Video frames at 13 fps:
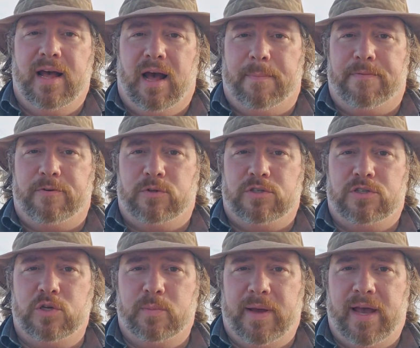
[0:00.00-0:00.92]
up through
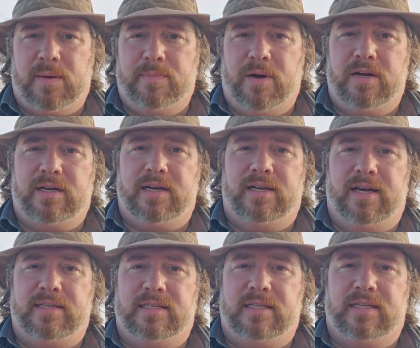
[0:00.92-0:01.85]
Sommack Park, a
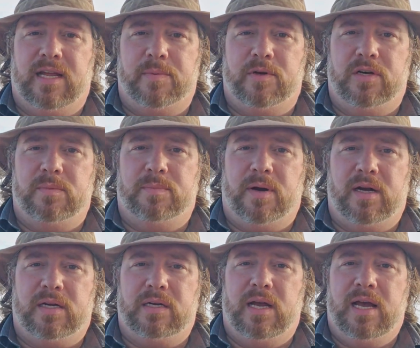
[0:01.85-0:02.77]
nice little neighborhood
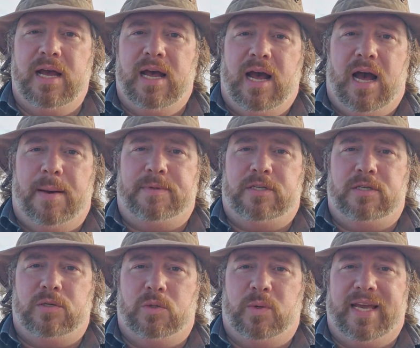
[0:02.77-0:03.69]
park, up
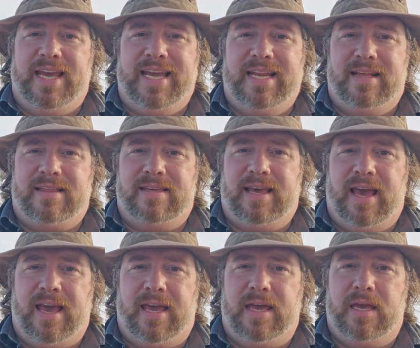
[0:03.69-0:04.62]
to Edith
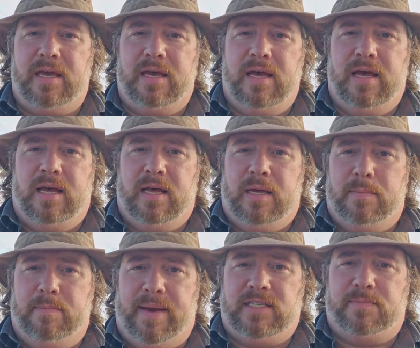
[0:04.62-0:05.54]
Gay
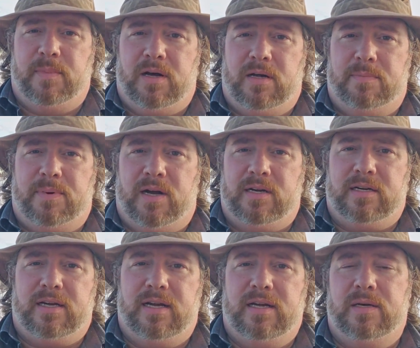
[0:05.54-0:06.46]

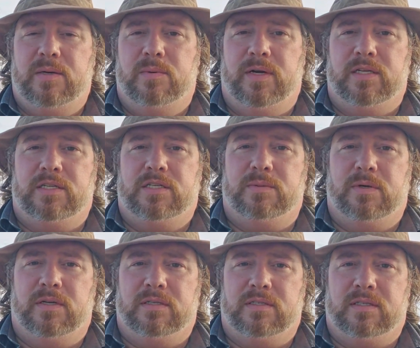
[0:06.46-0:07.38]
Ballpark, which
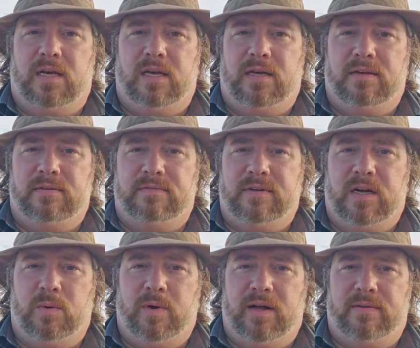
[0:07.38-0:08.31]
was
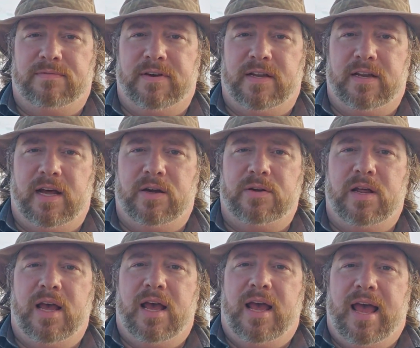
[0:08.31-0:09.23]
very well fitted out,
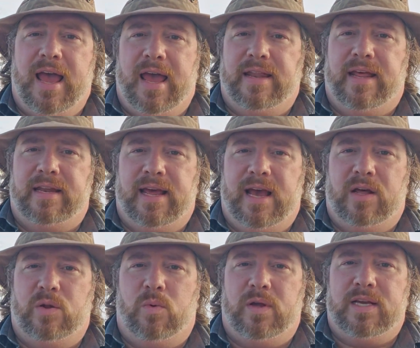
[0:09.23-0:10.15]
and then
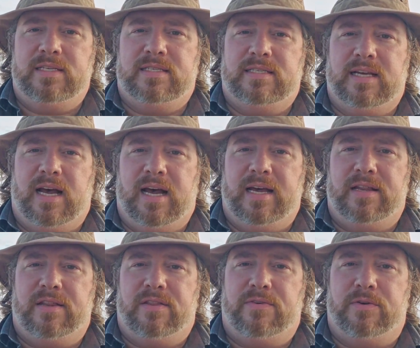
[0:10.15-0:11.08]
down the east
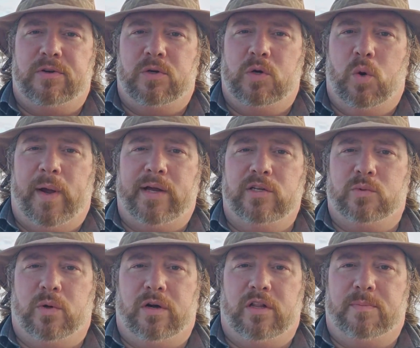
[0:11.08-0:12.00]
side through
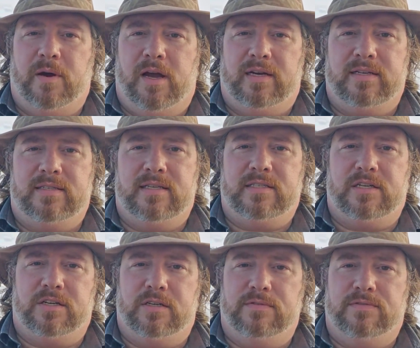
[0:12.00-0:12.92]
Wigglesworth Park, a
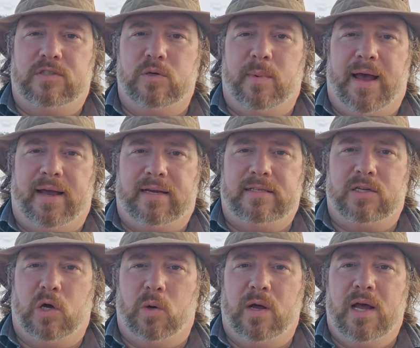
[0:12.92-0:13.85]
sister of Sommack.
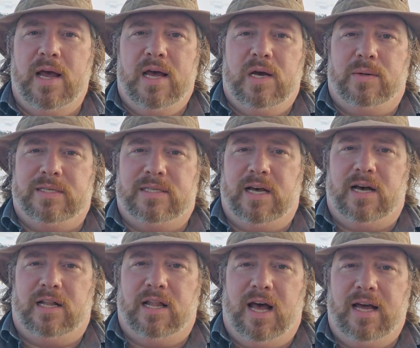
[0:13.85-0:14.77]
So we
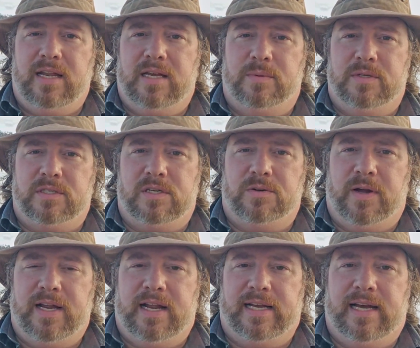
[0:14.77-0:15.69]
saw a lot. It was
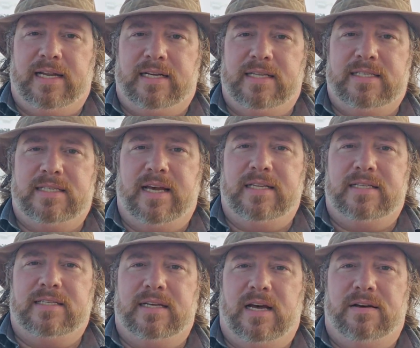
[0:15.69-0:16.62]
great. I got a good
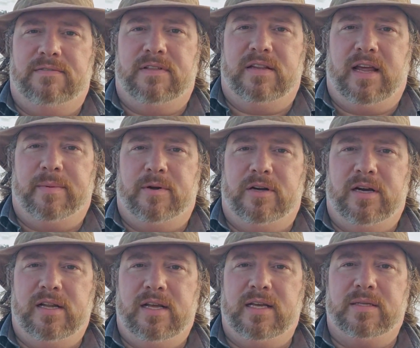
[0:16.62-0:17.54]
sense of the
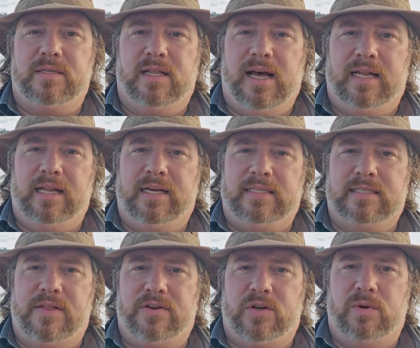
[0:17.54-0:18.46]
neighborhood. It's a lot like
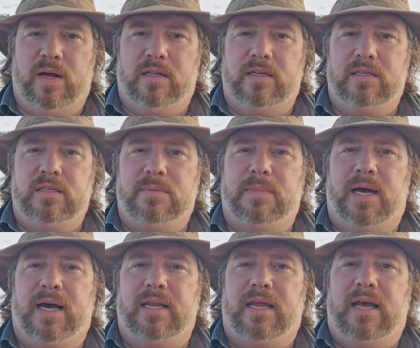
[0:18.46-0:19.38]
southern Rutland,
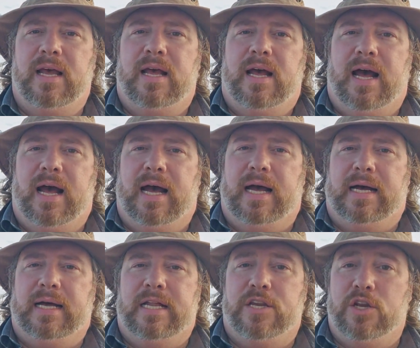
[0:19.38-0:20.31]
but
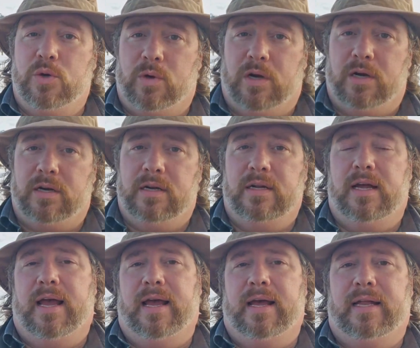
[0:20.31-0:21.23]
newer,
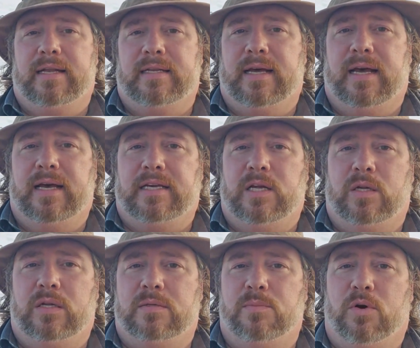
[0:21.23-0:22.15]
and
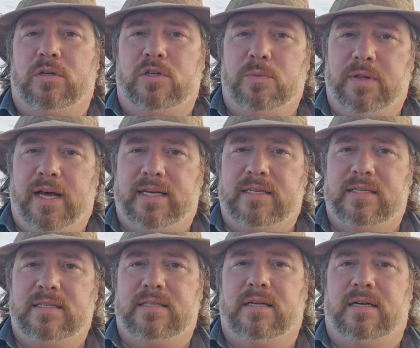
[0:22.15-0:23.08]
there's more
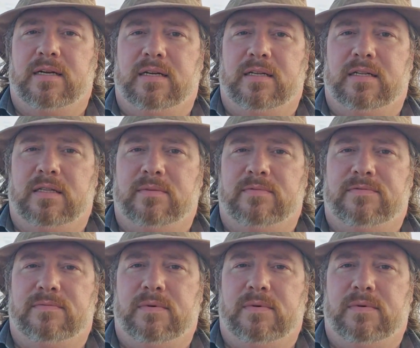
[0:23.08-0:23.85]
duplexes. They're a little